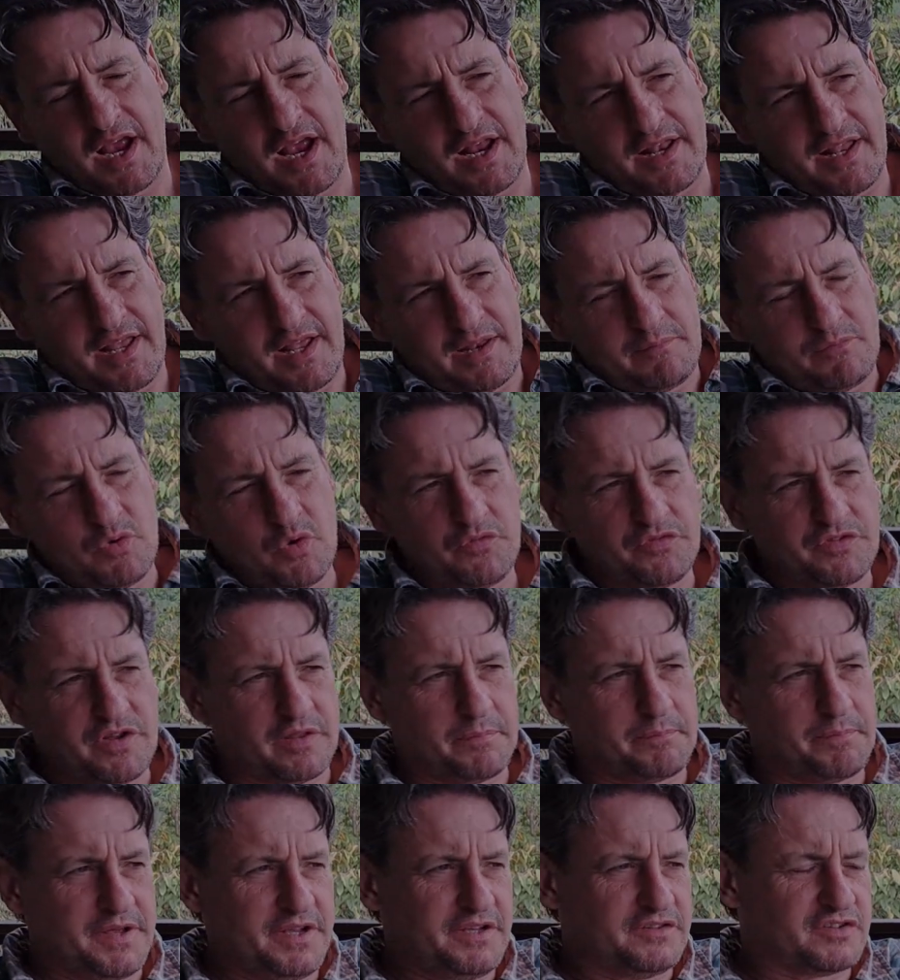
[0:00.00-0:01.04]
and then moved to
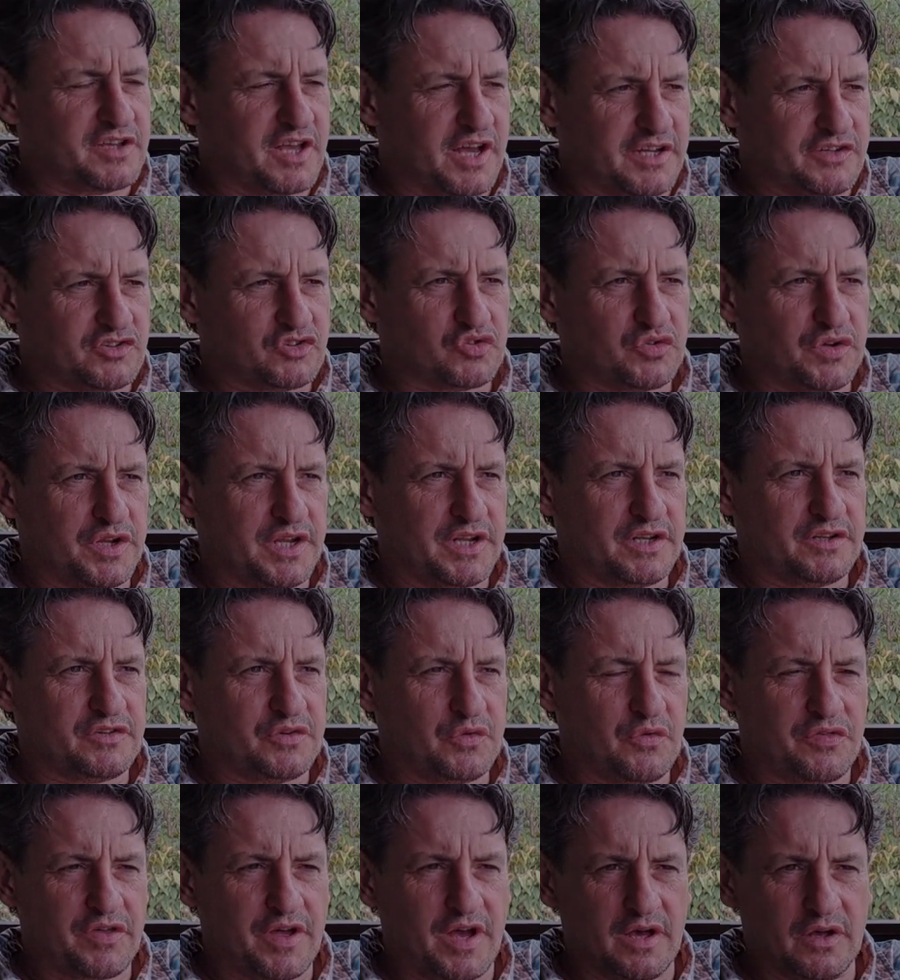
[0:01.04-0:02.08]
the Peace Country in
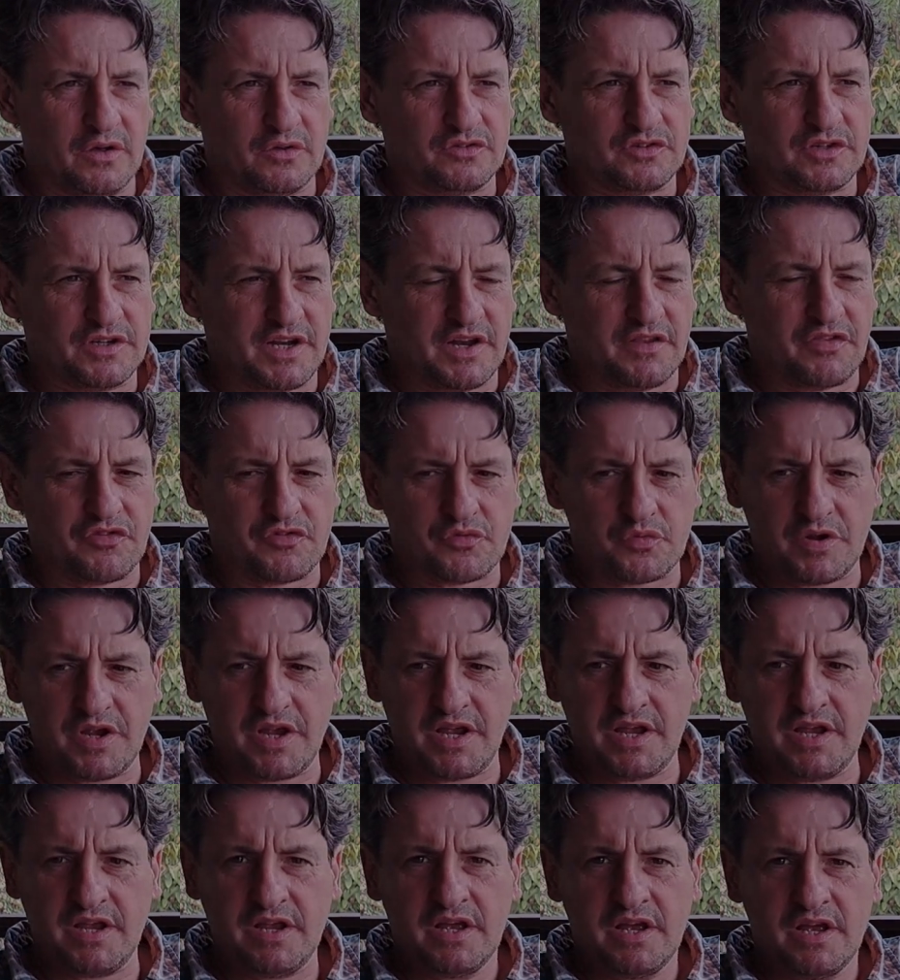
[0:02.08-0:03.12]

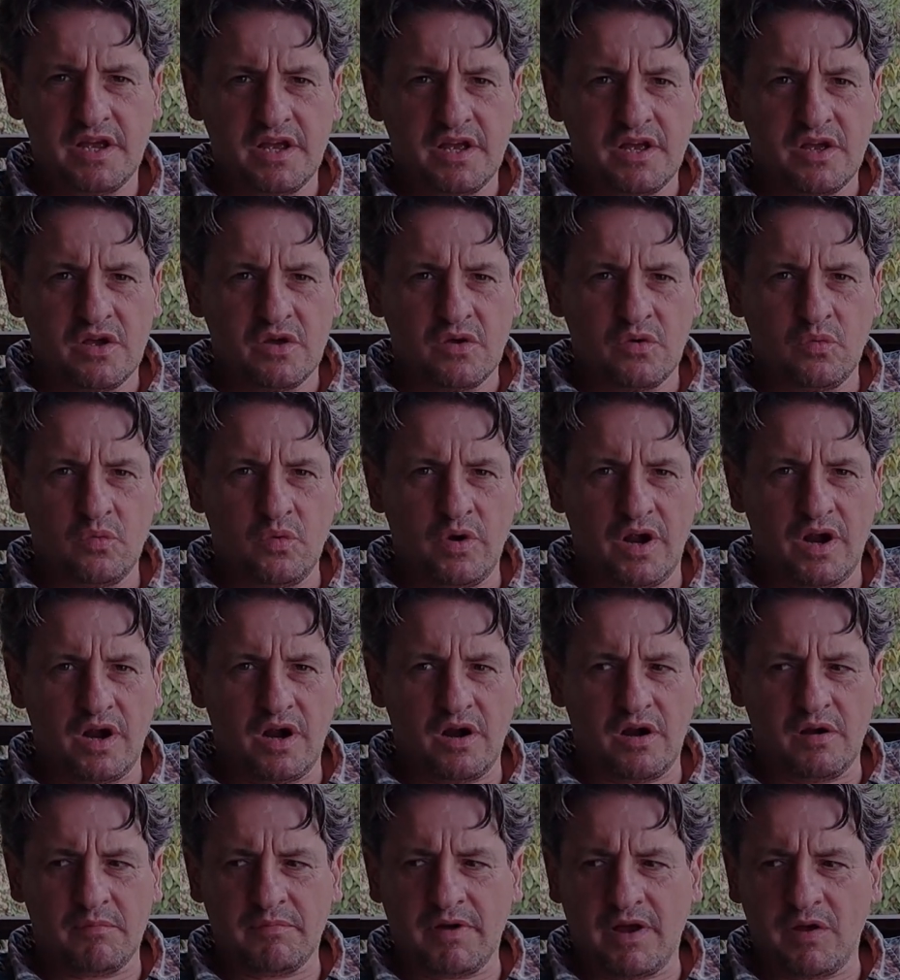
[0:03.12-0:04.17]
2003,
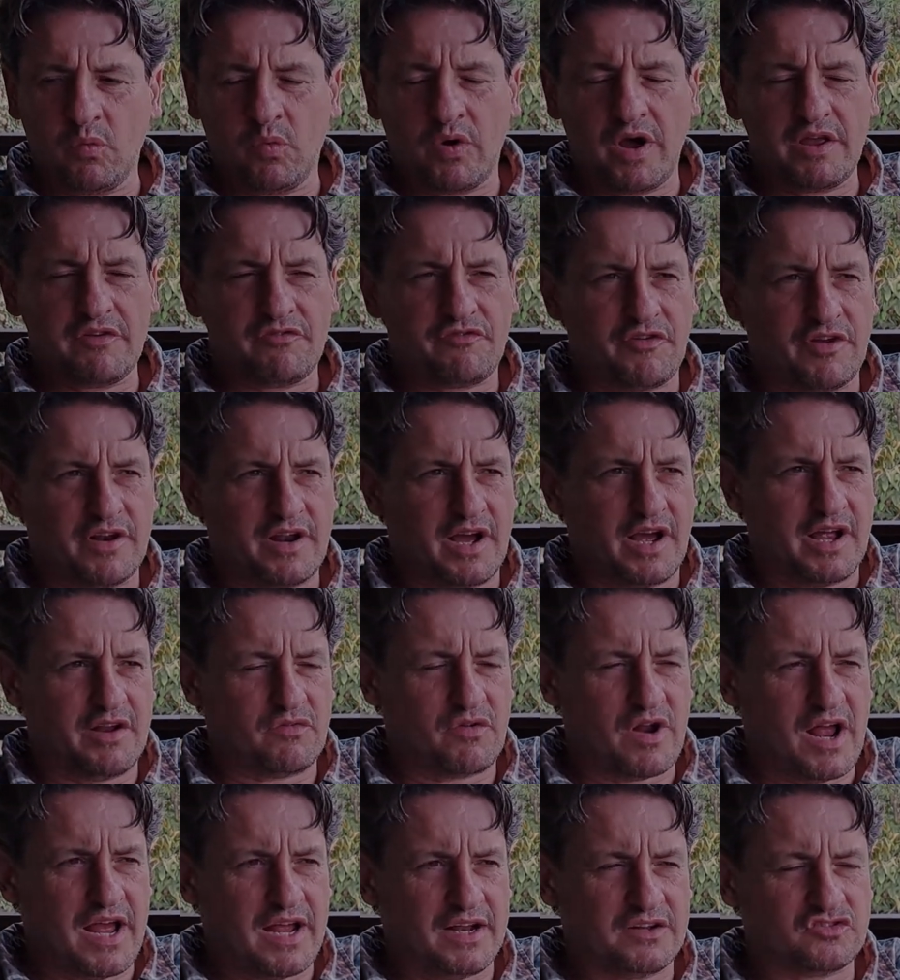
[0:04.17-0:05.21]
where my wife and I
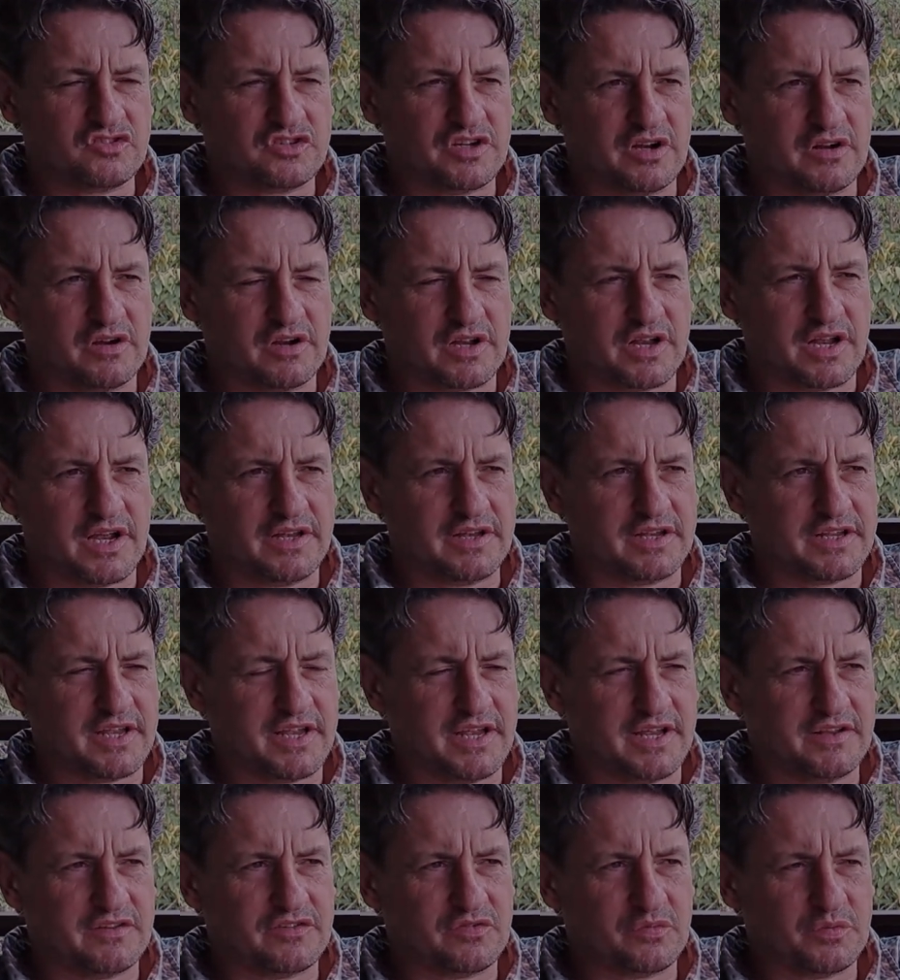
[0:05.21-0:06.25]
ranch, Erica and the
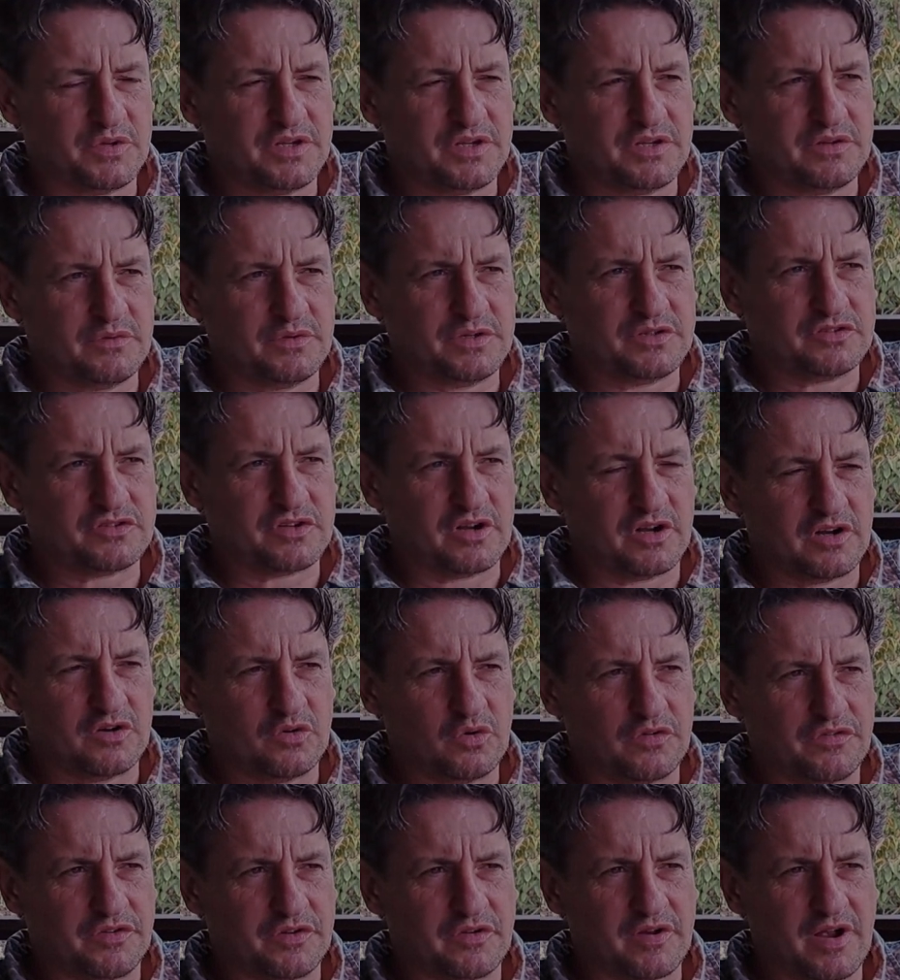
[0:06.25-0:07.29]
kids, we started
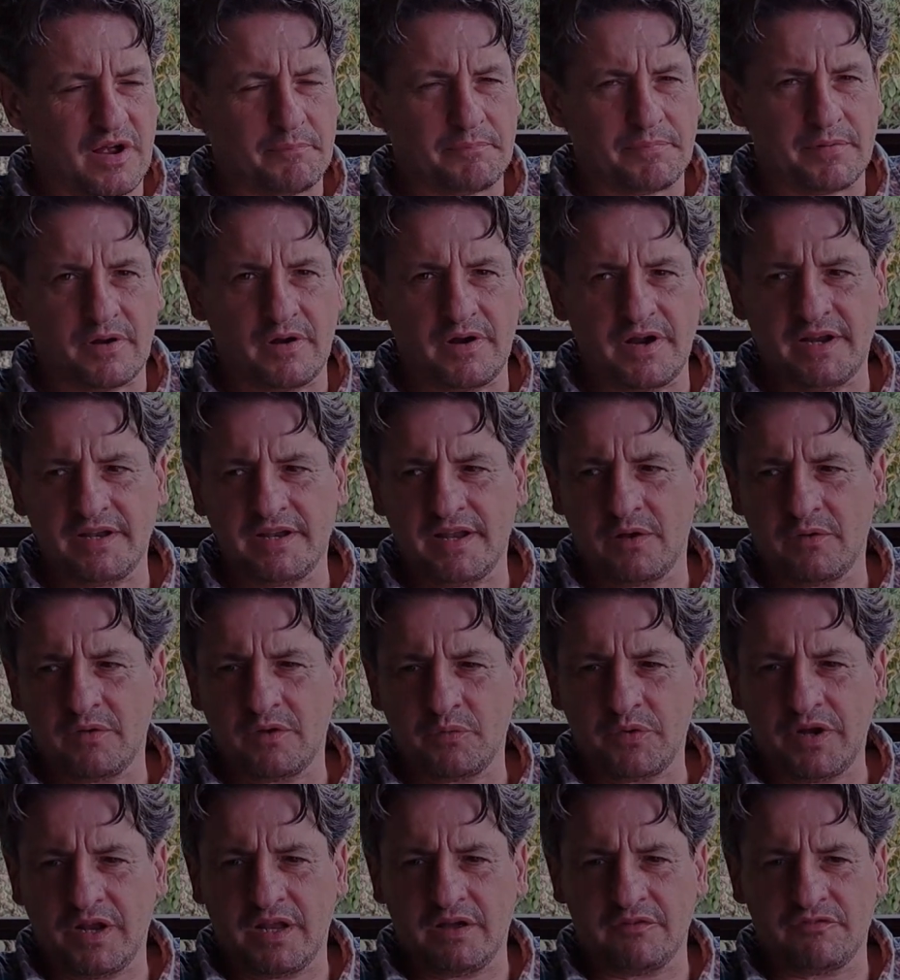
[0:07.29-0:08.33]
north of Grand Prairie, and now
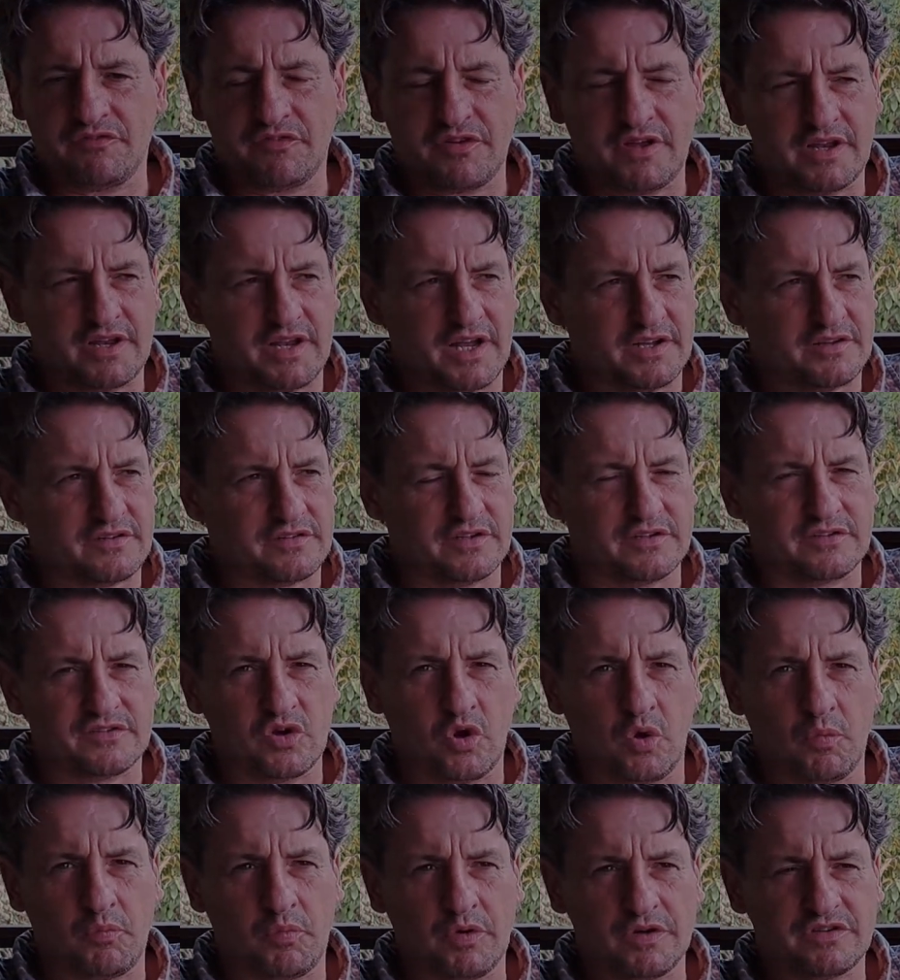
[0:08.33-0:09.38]
we live at Hudson's
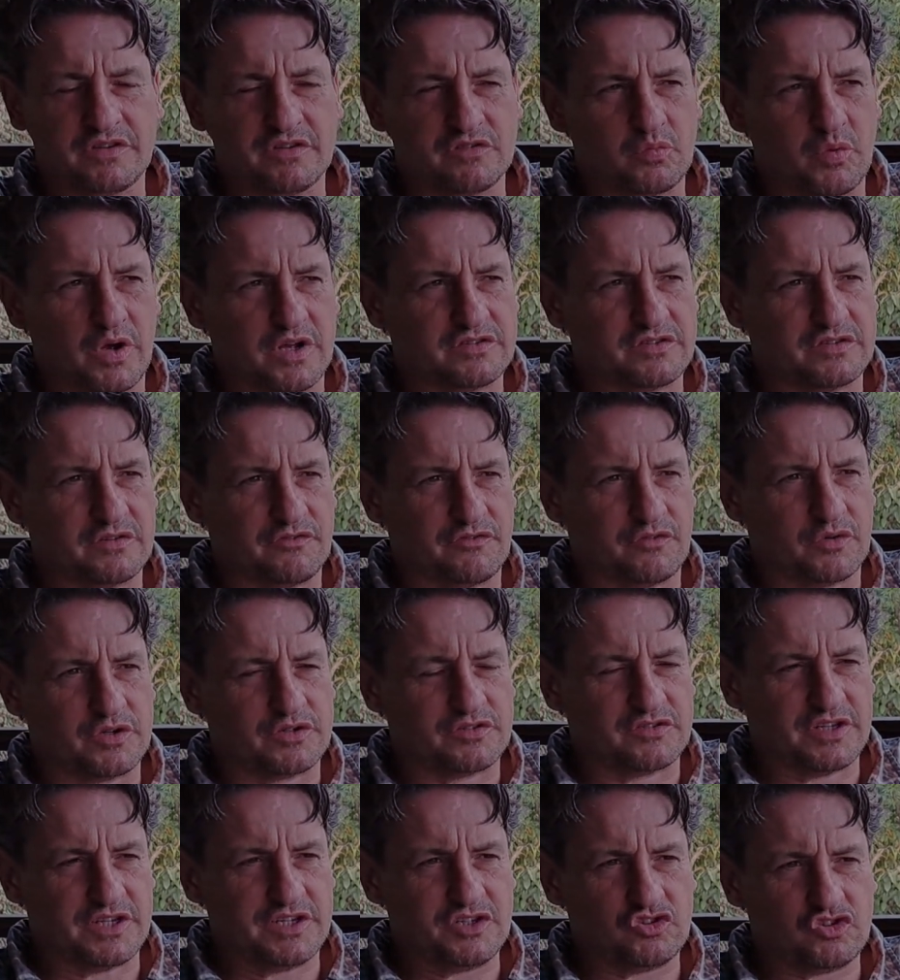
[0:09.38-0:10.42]
Hope, which is west of
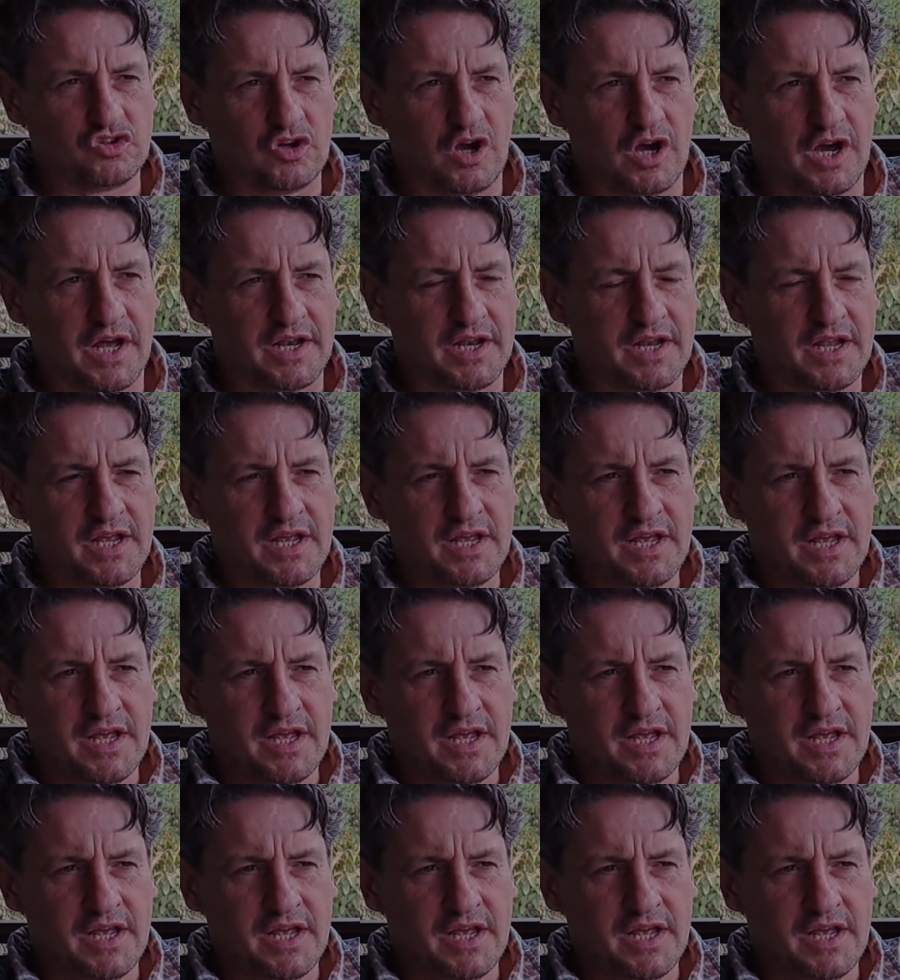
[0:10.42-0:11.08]
Fort St. John,